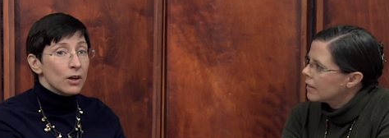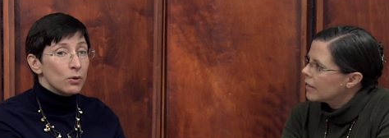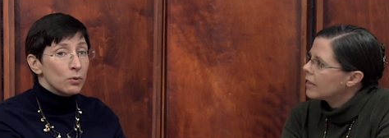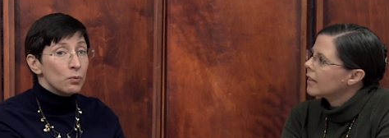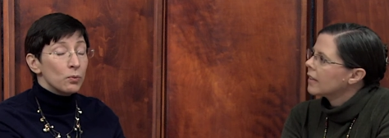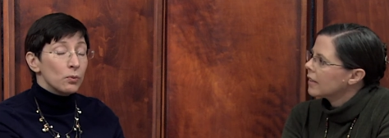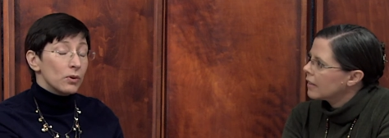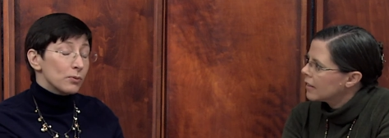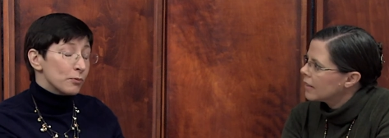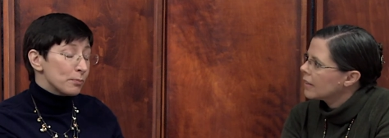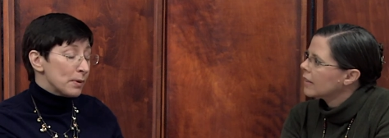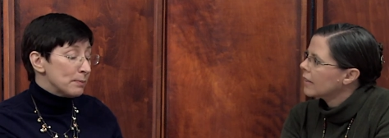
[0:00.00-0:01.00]
Speaker 1: so
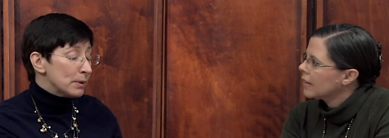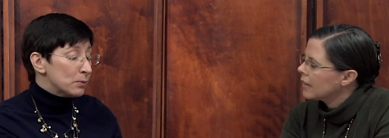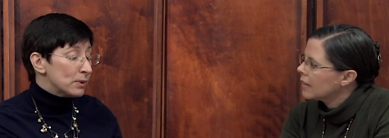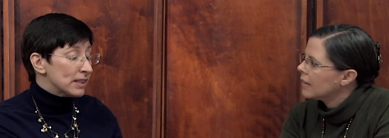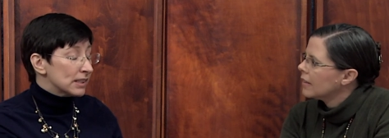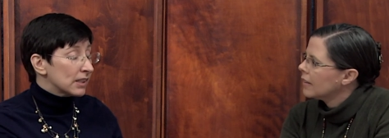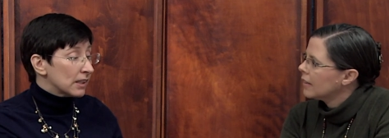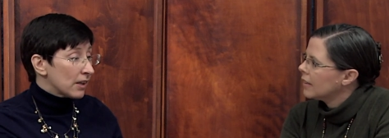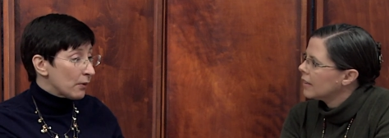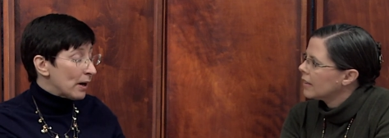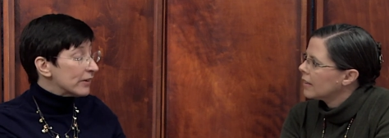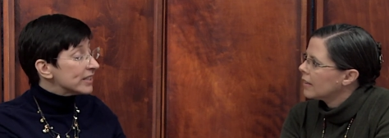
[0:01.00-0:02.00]
people will
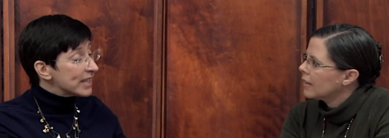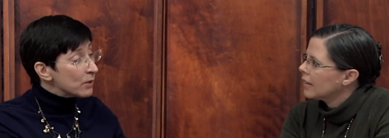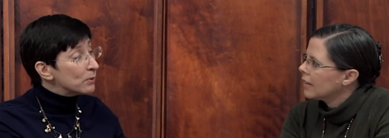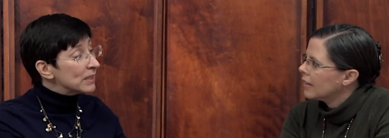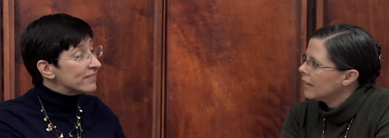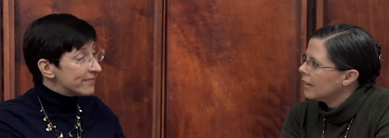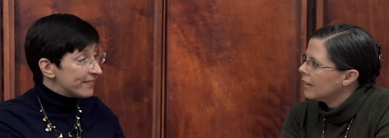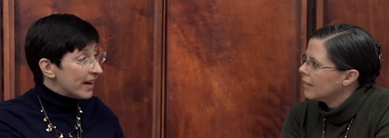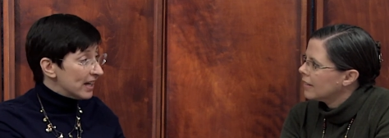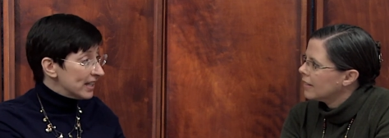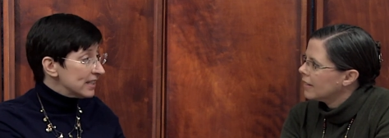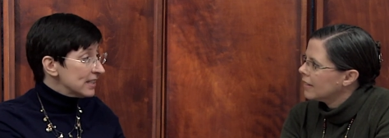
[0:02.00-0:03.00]
go out and they will
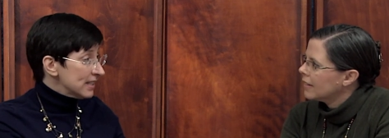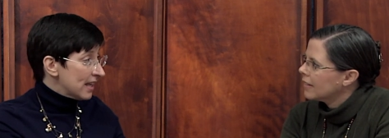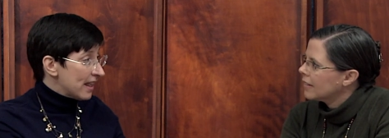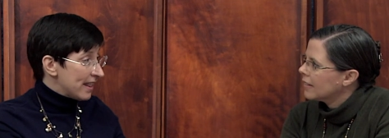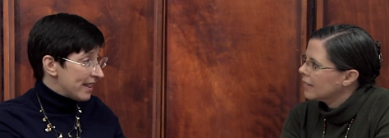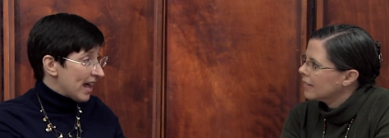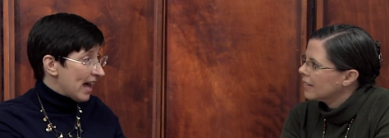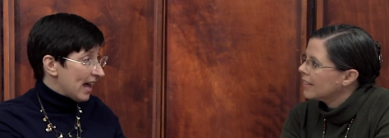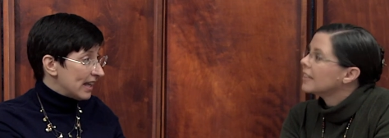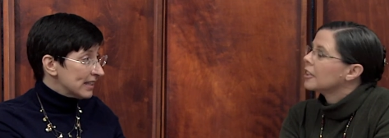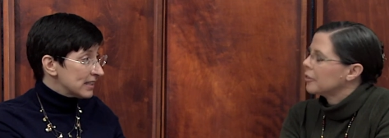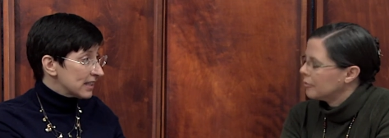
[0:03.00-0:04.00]
find
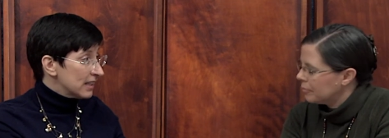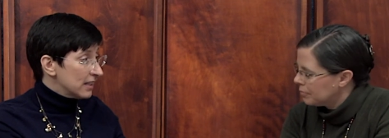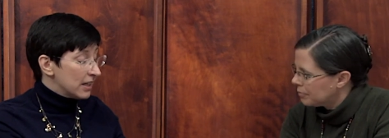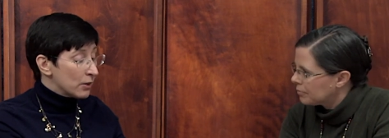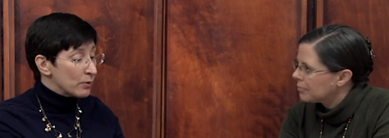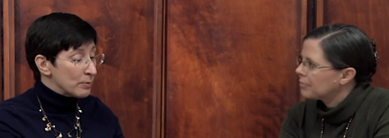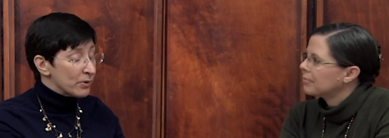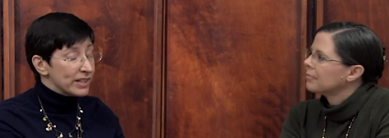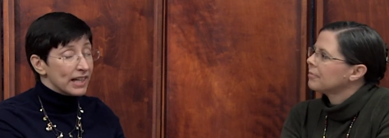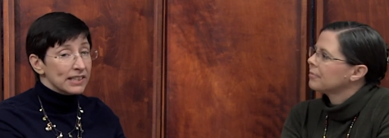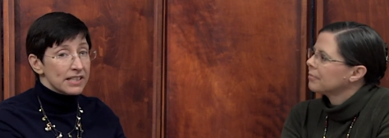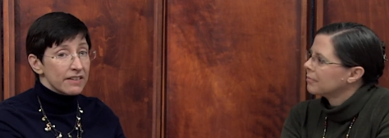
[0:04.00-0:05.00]
that, a
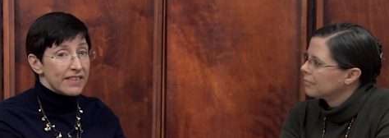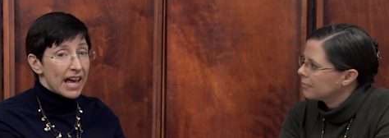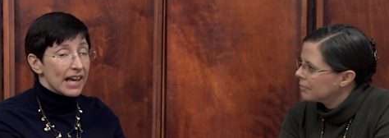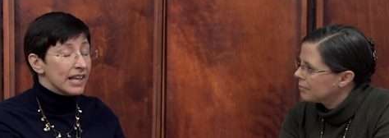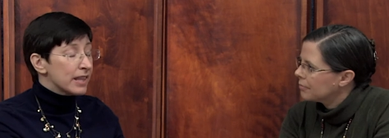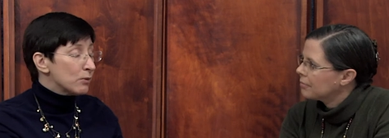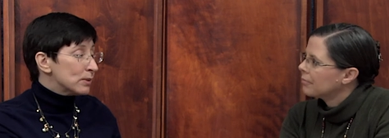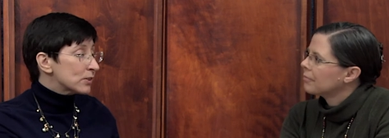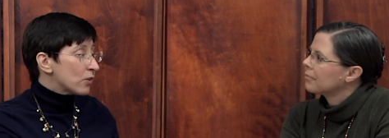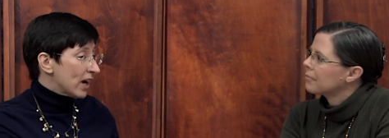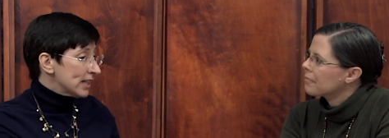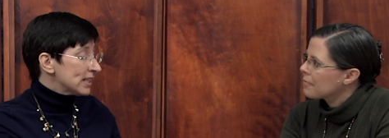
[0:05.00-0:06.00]
reproduction of that, and they will
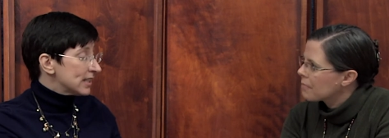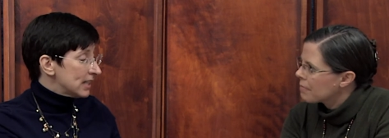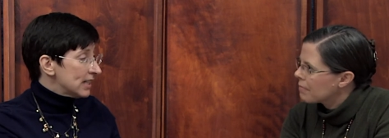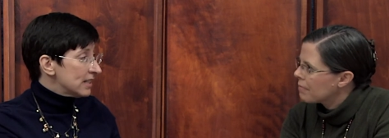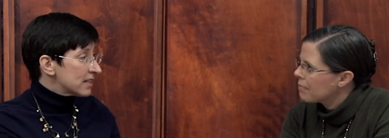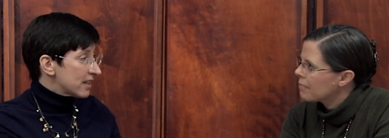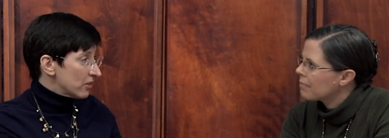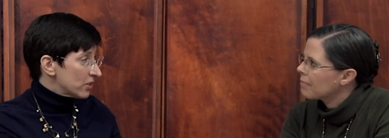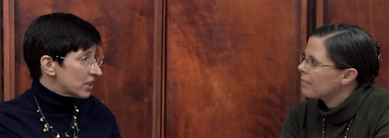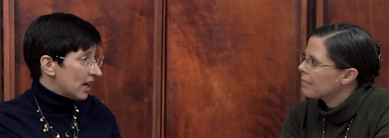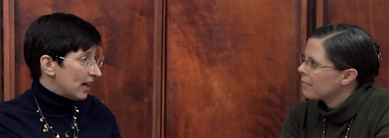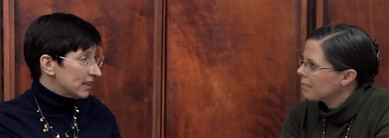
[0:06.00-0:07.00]
try to teach their
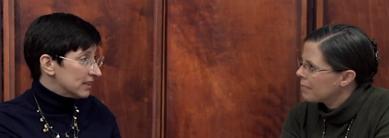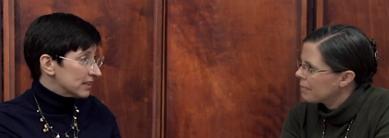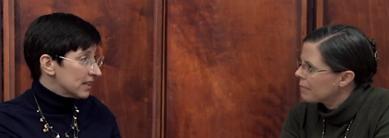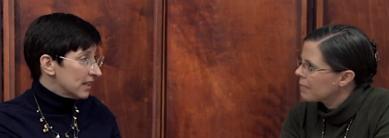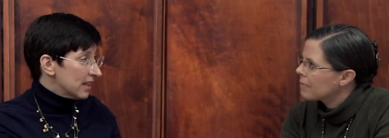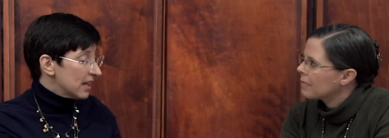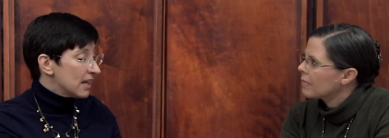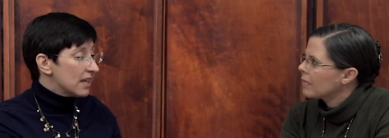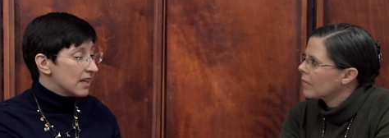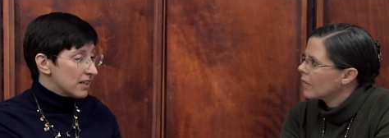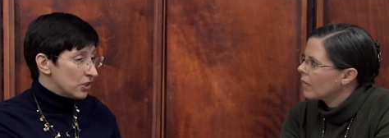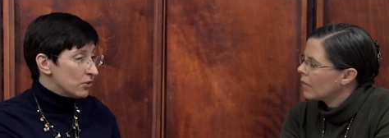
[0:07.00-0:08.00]
child
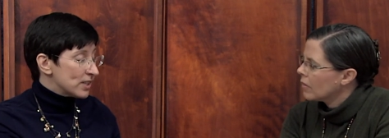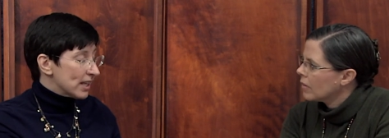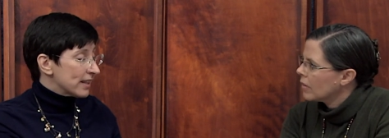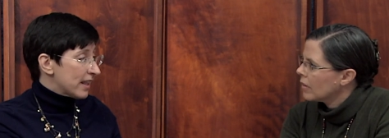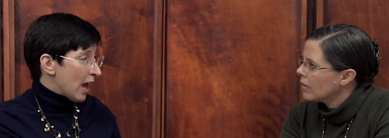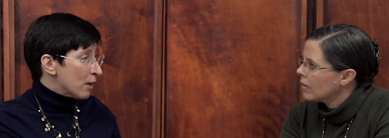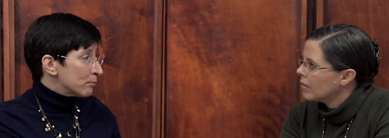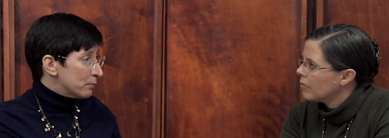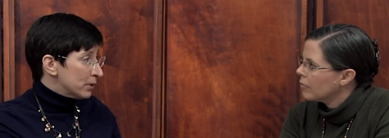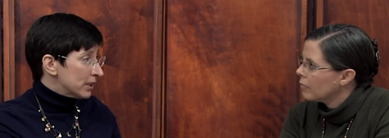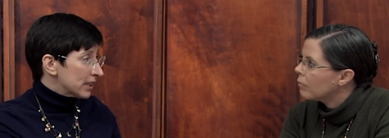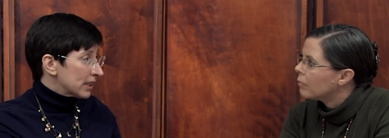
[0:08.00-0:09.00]
using that
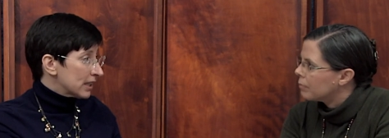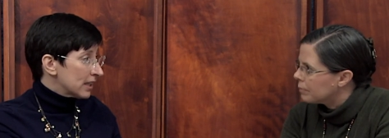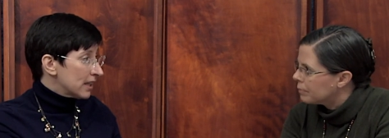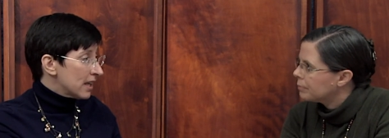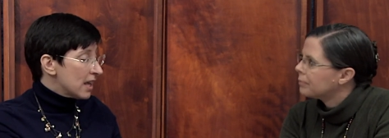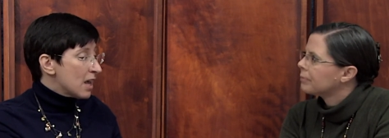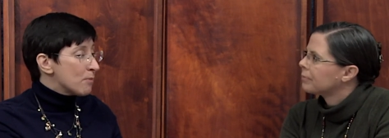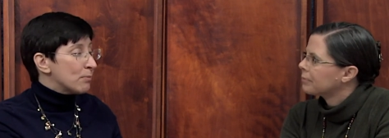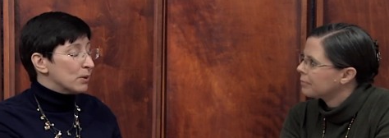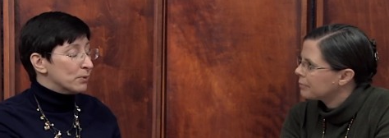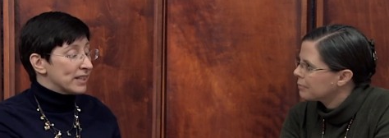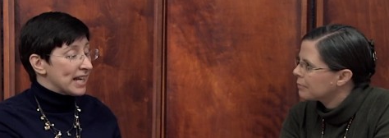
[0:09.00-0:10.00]
book. Mm -hmm.
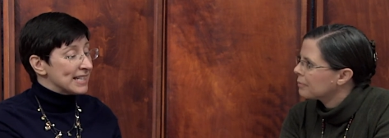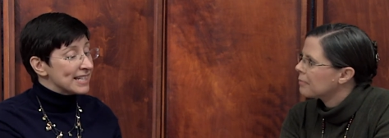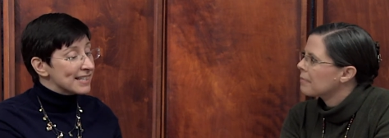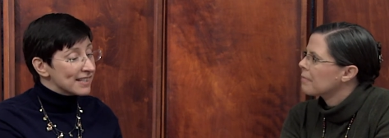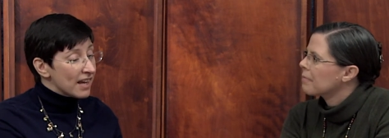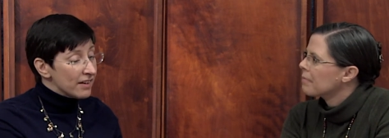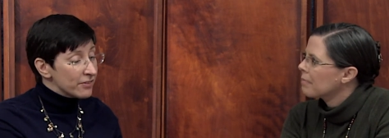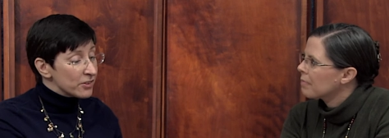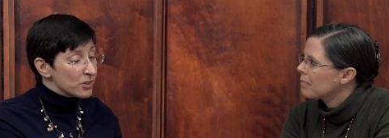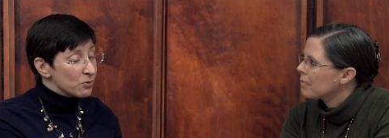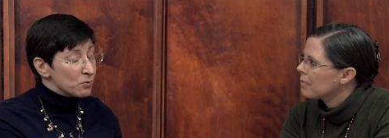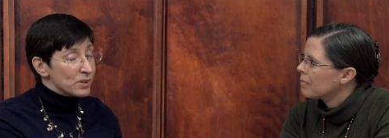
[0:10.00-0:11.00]
But what I
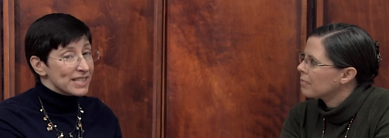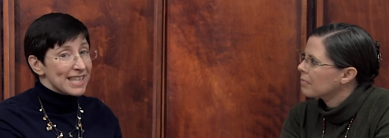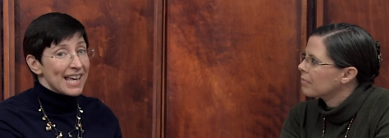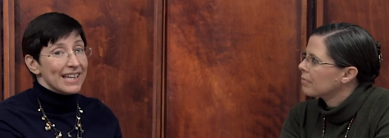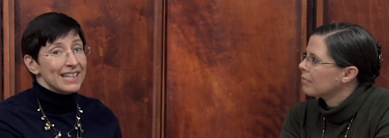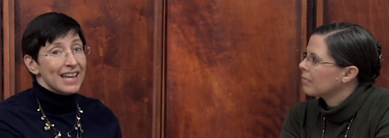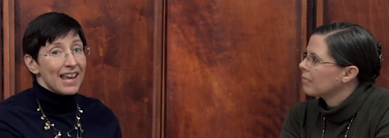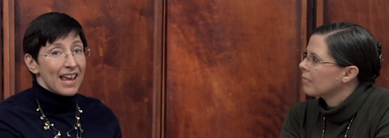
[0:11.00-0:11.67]
discovered was that